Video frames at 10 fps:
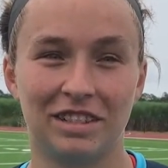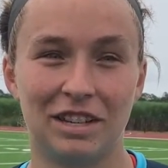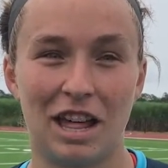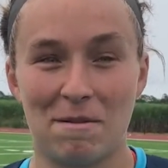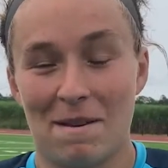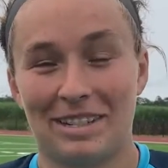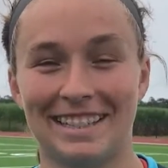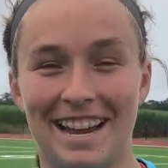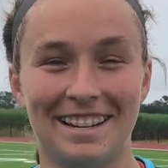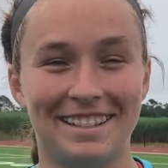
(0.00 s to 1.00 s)
I mean, I'm
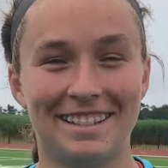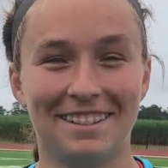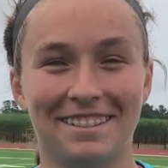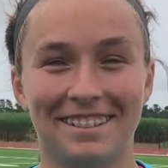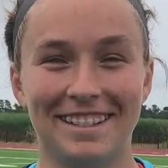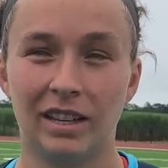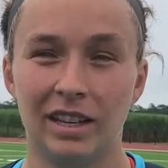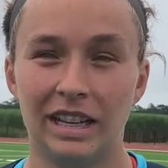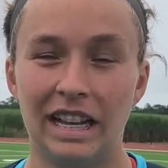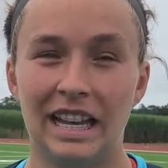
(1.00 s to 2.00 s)
excited, so.
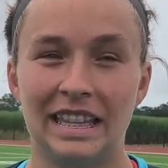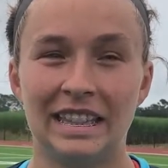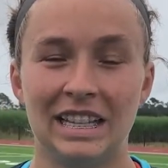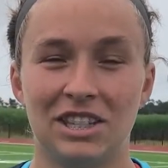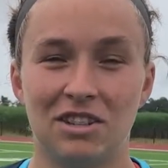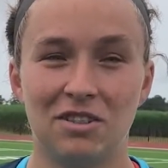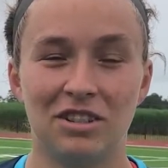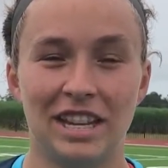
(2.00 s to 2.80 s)
Yeah, I think that's huge.